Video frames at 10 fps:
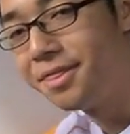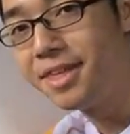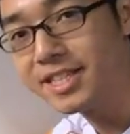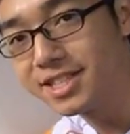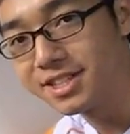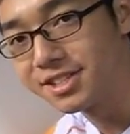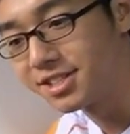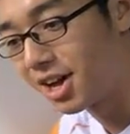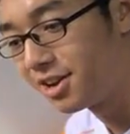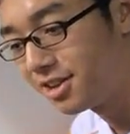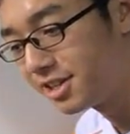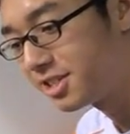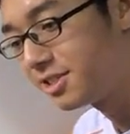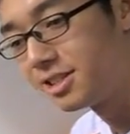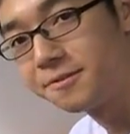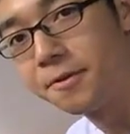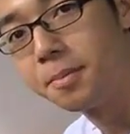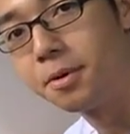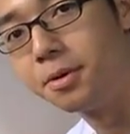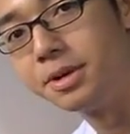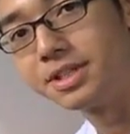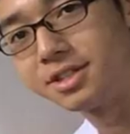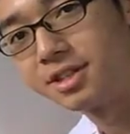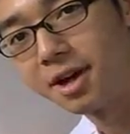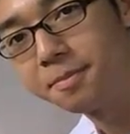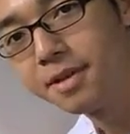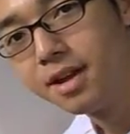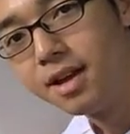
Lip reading: This is the sun, this football is the sun,